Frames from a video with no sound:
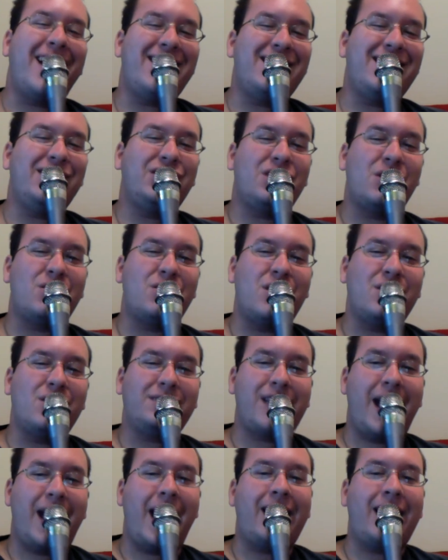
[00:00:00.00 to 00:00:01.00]
find the show
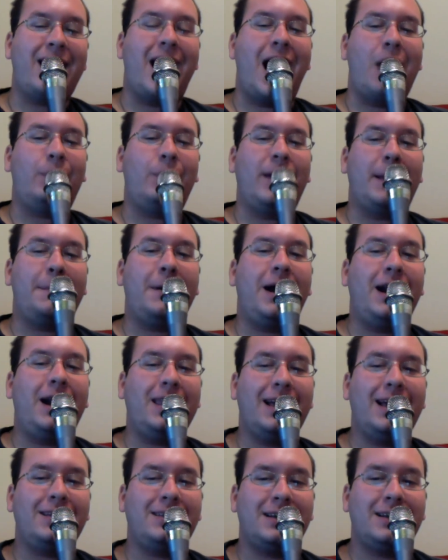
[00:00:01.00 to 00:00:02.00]
notes at
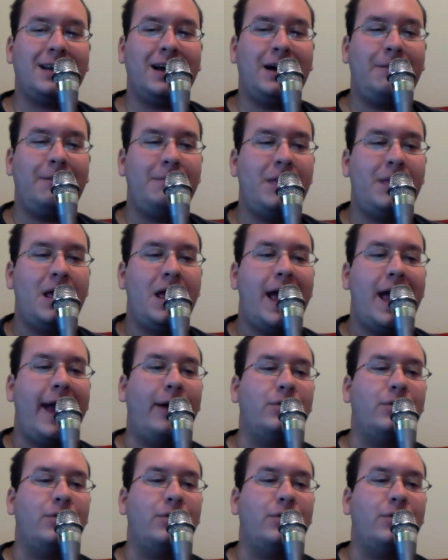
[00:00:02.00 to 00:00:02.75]
iWakePodcast.com.